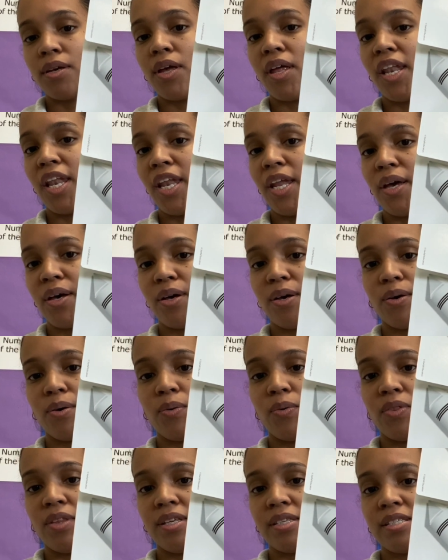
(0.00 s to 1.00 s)

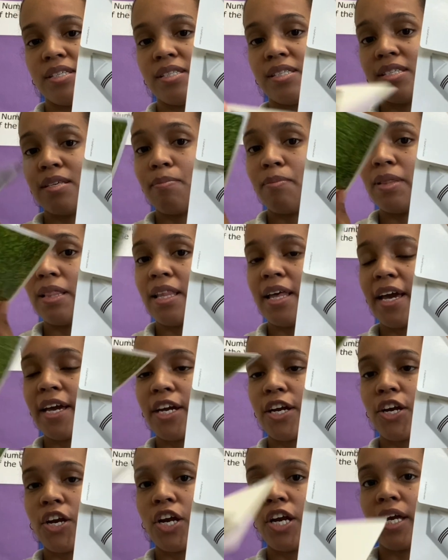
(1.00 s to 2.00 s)
No, this is a
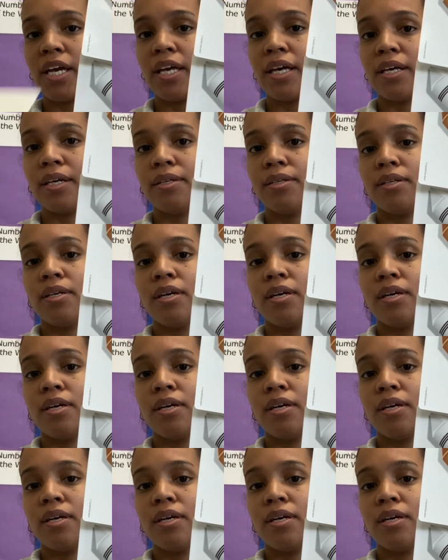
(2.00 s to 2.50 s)
black crayon.